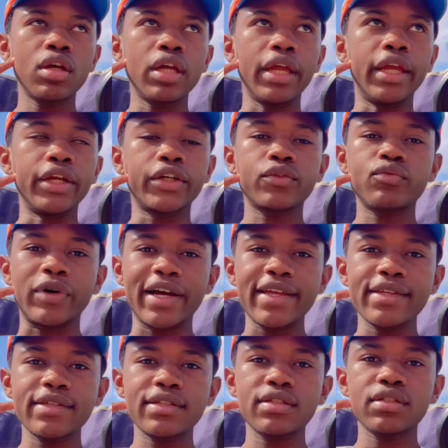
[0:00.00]
in
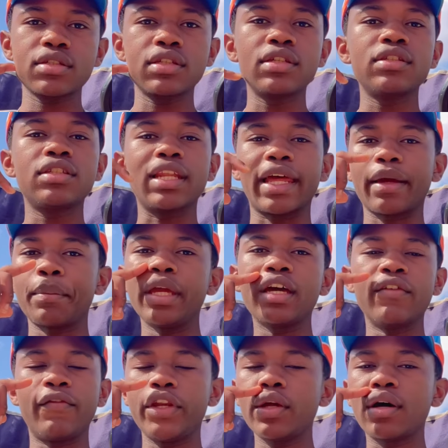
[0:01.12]
Christ to like make a
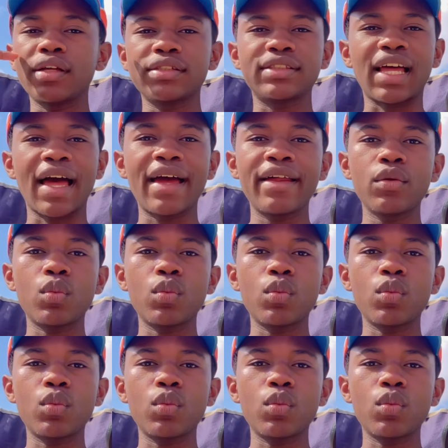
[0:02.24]
video outside